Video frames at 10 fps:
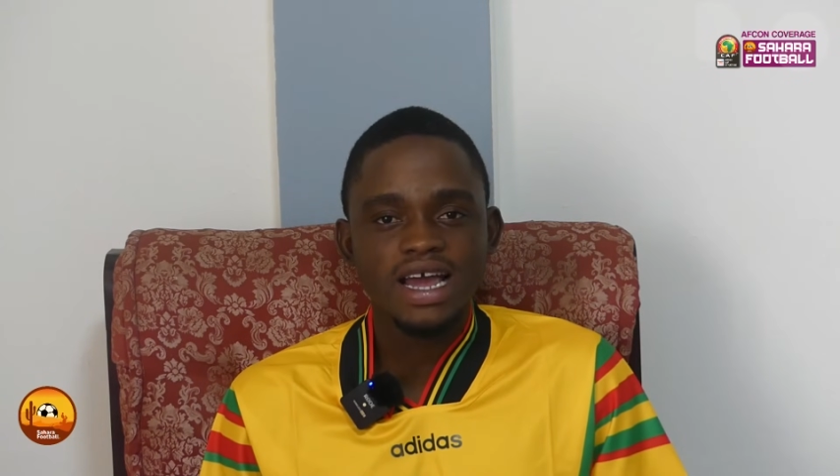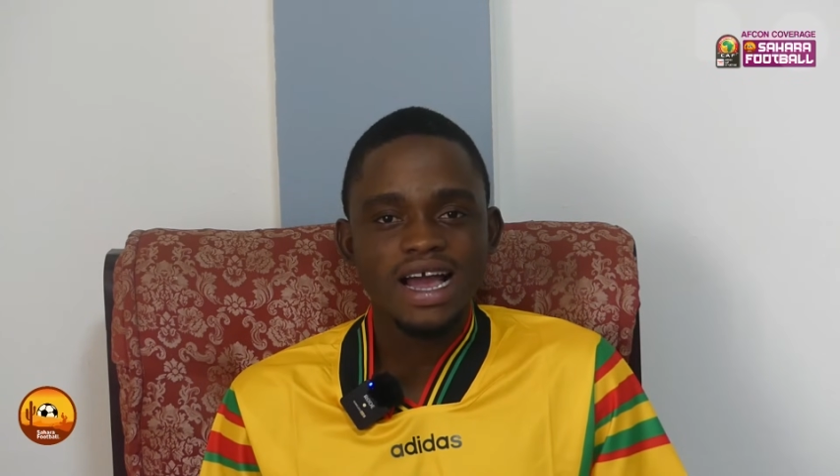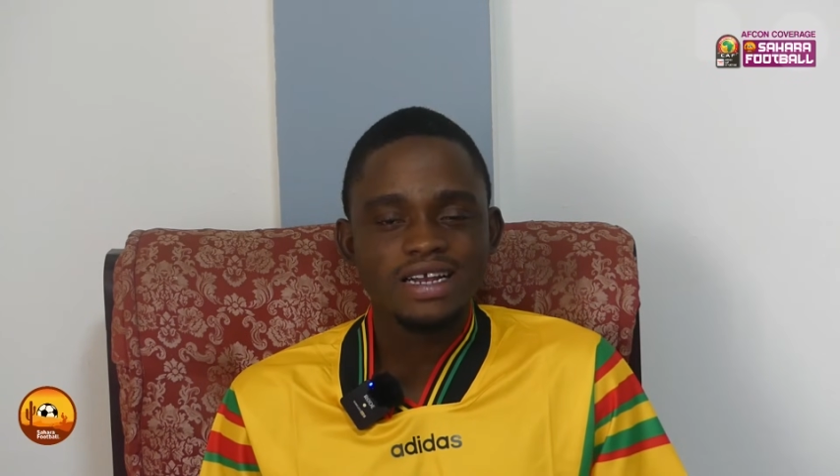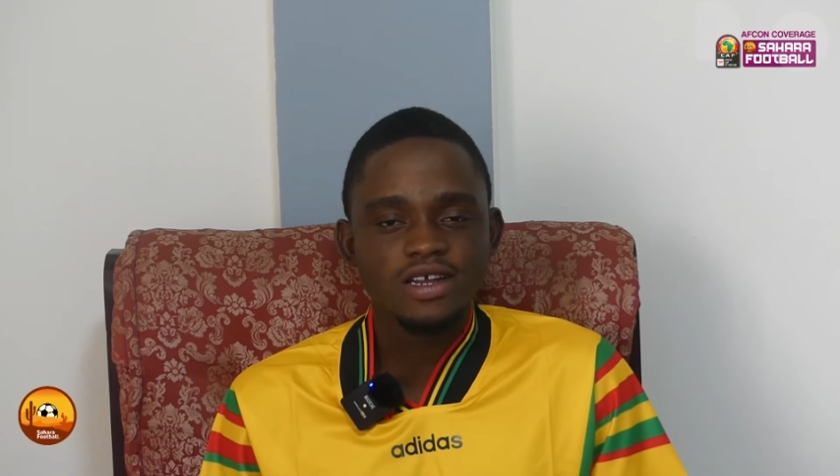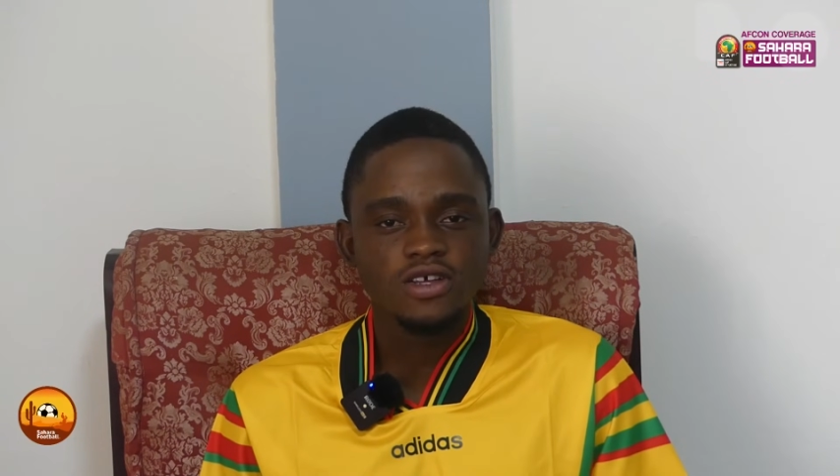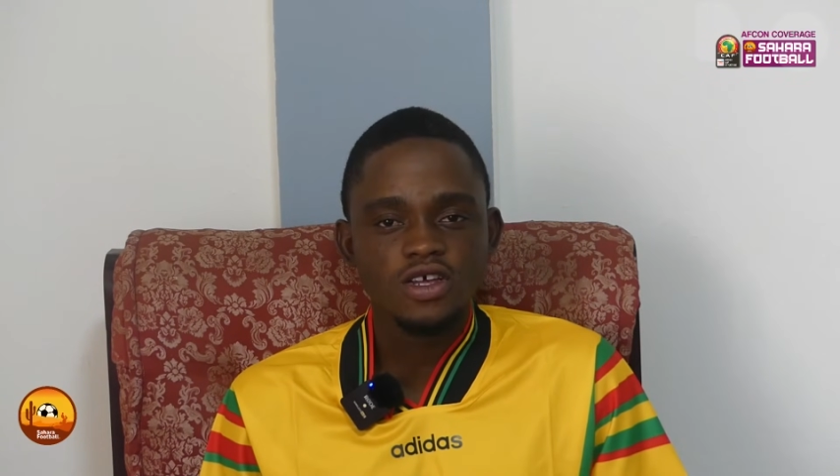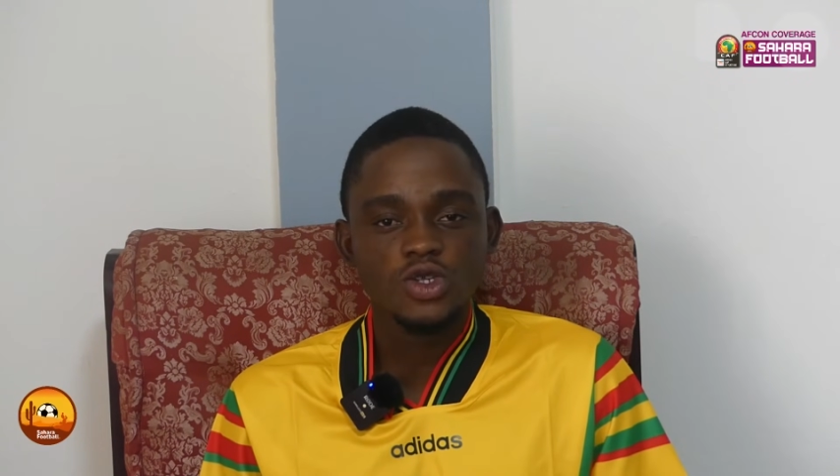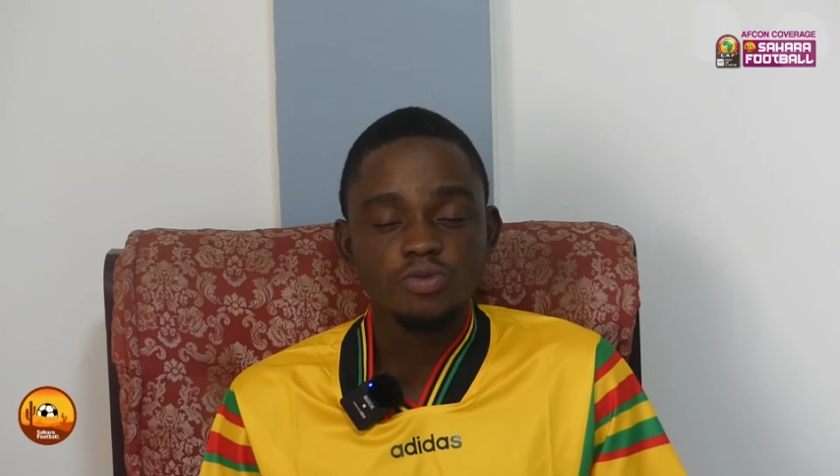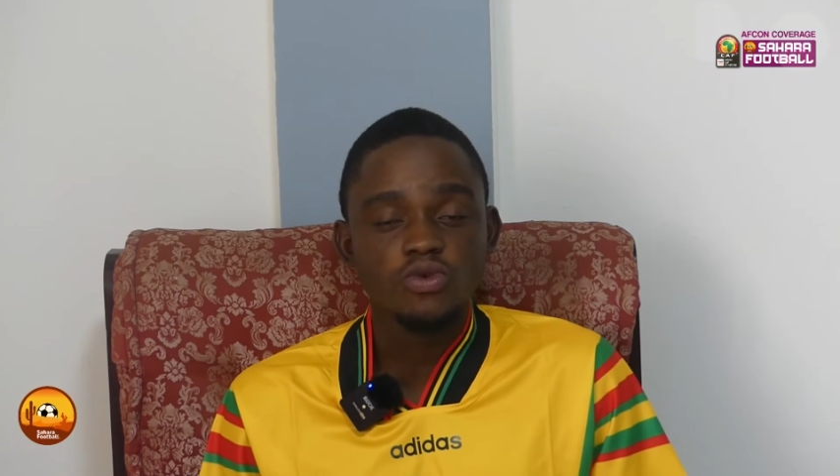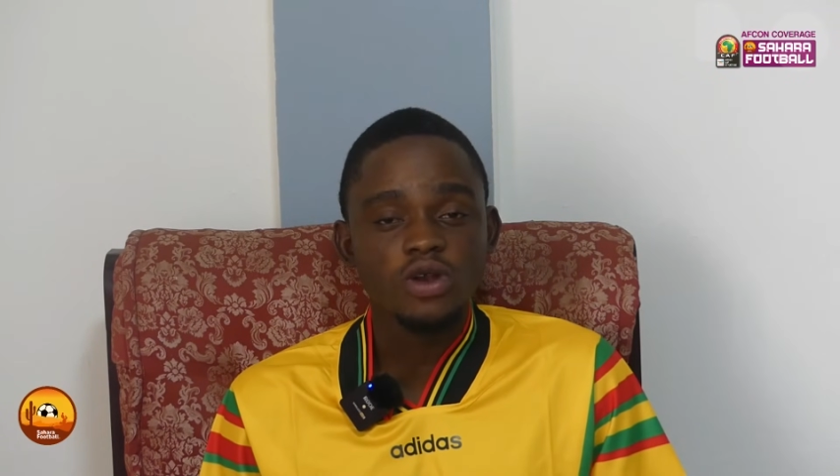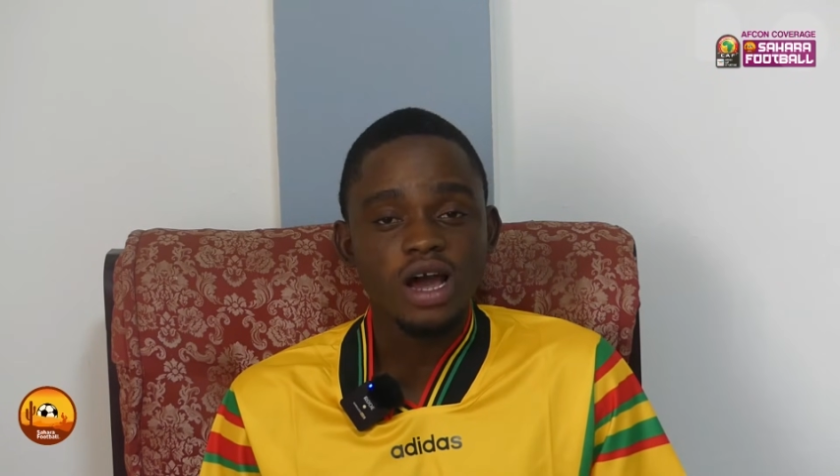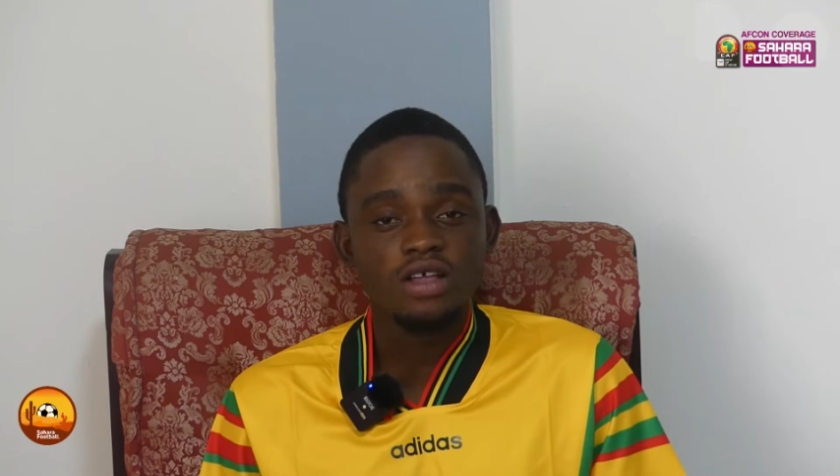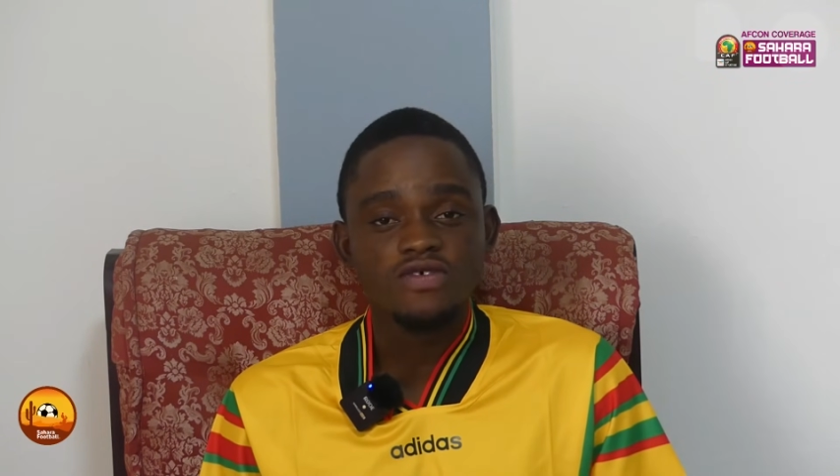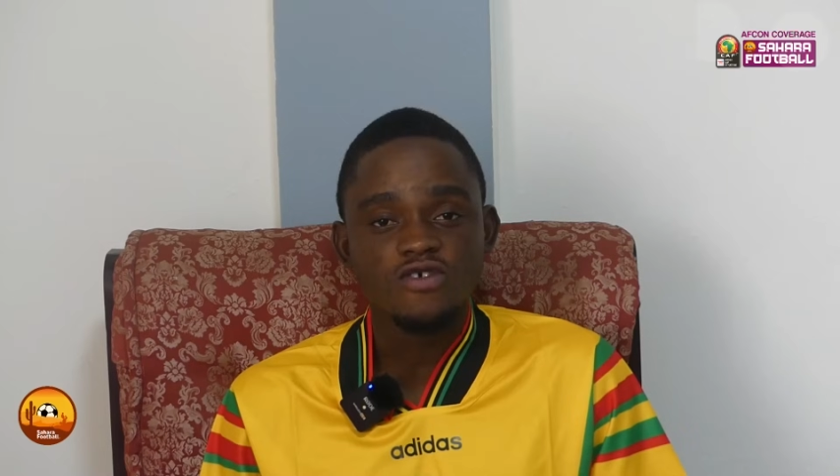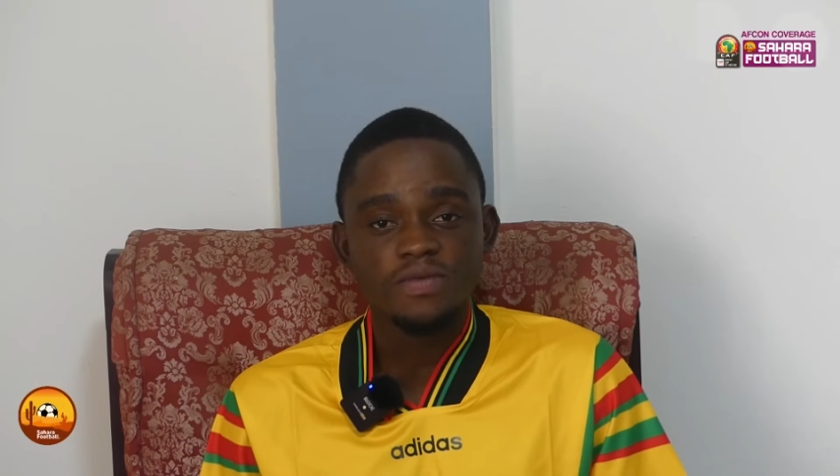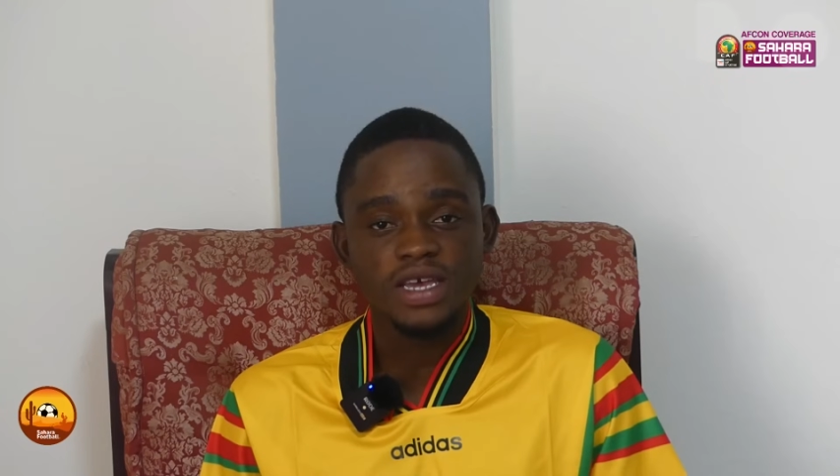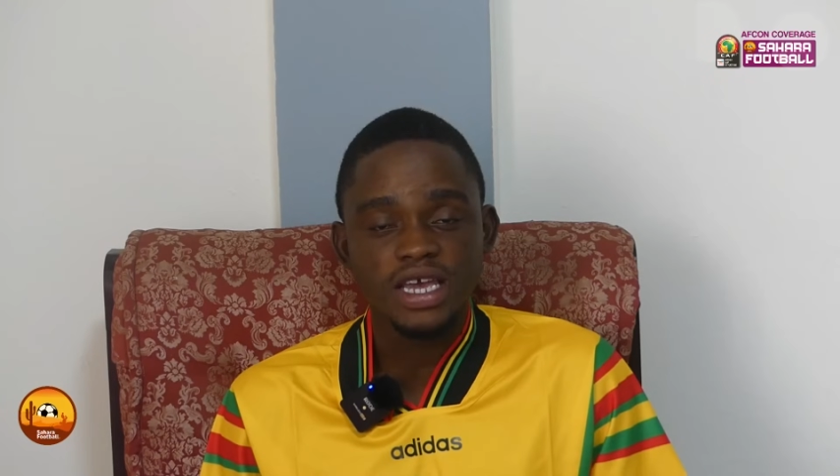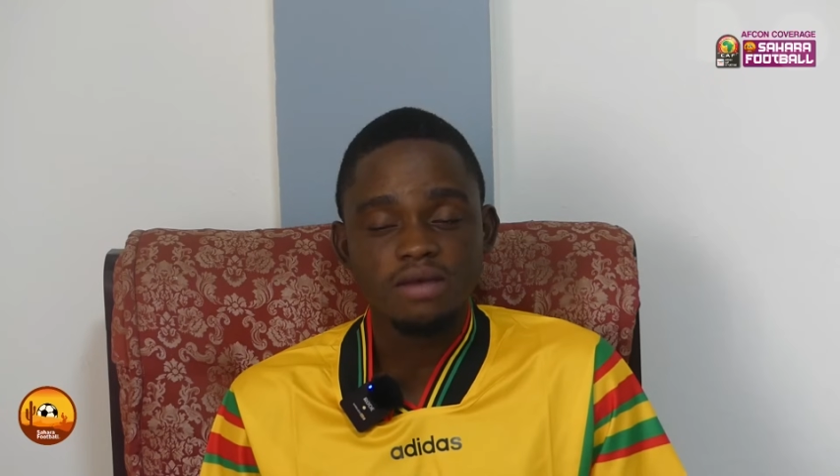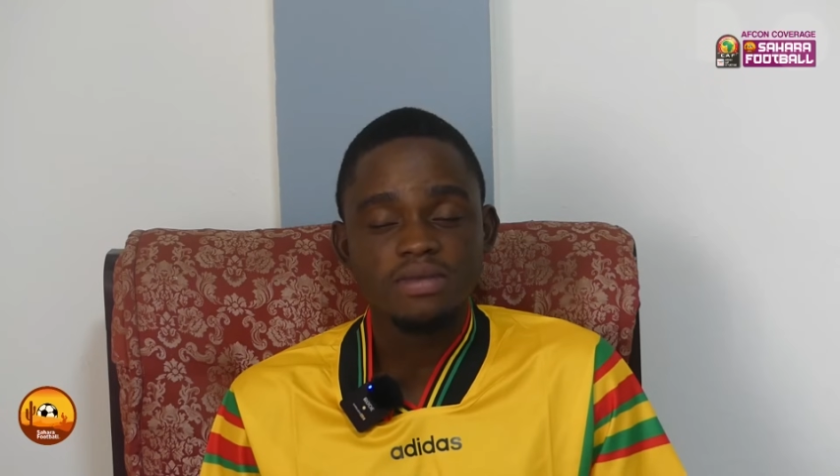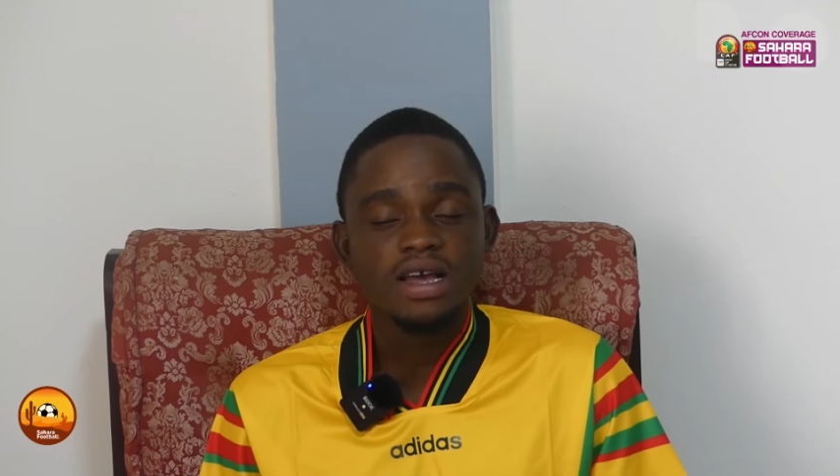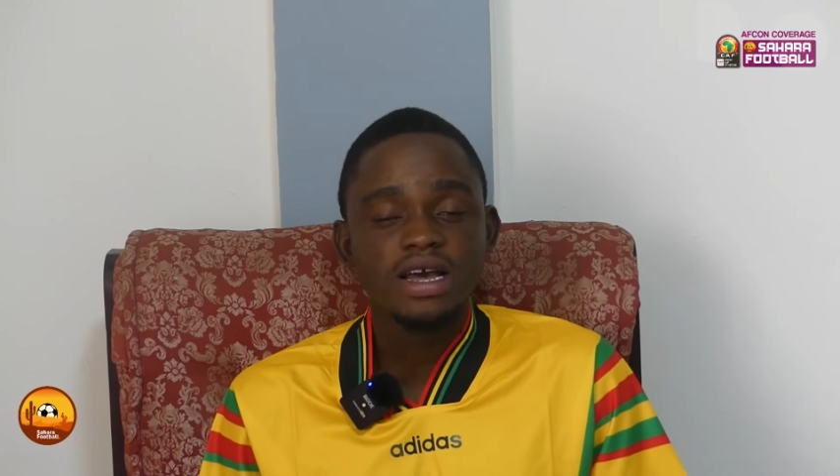had to pull out from the game.